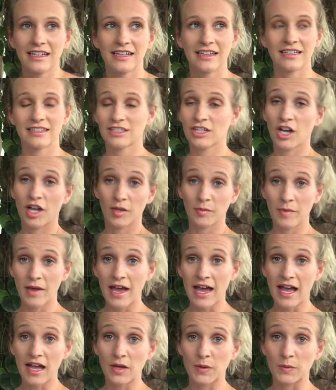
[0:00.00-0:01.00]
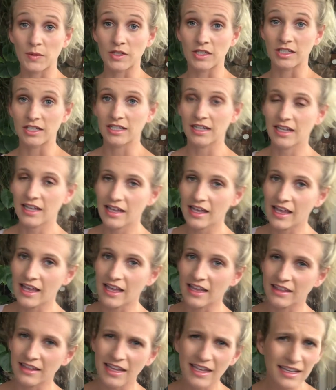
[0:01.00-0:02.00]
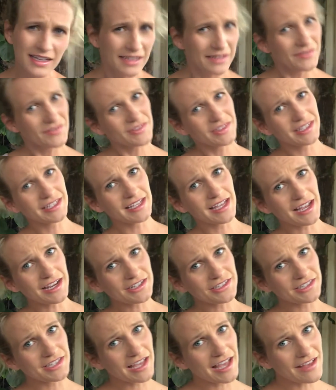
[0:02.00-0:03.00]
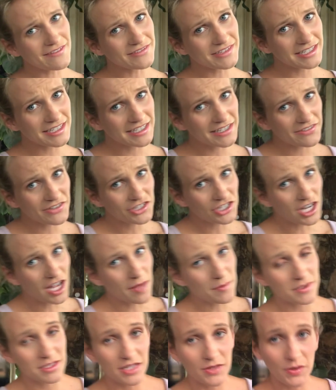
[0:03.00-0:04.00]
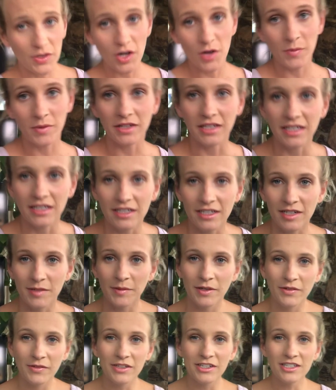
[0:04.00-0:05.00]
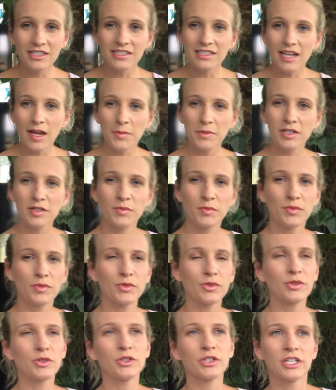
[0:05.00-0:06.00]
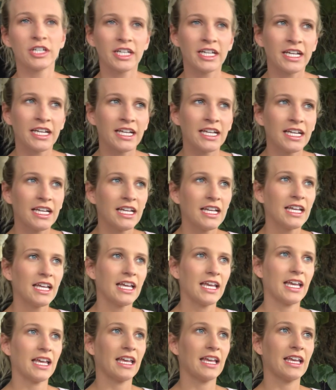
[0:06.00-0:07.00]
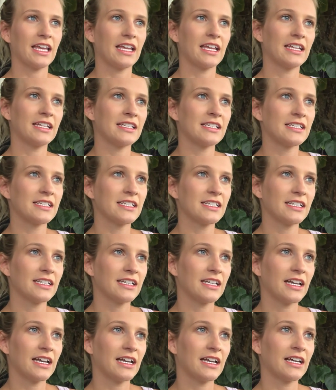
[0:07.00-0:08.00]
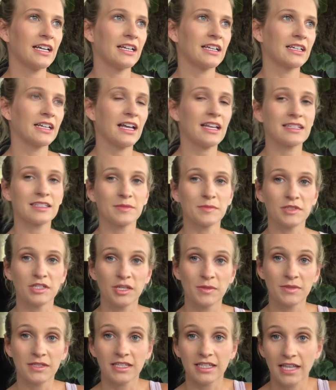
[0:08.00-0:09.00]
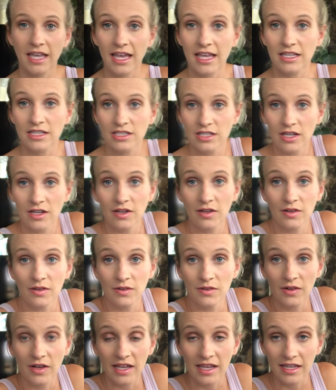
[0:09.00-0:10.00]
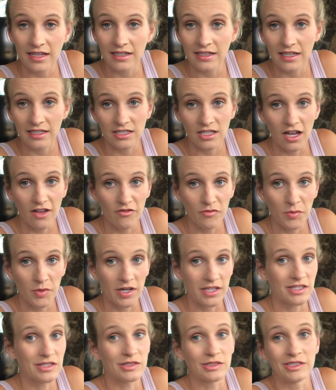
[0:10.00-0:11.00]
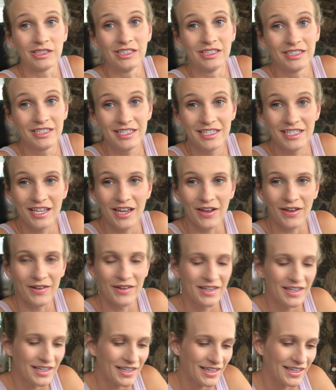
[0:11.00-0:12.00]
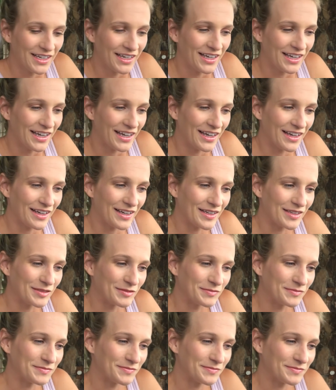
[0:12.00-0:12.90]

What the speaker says: it's called Packwood, and they didn't really actually have any gift shops that were open either, but we just stopped at a brewery and got some chips and queso and a soft pretzel. So yeah,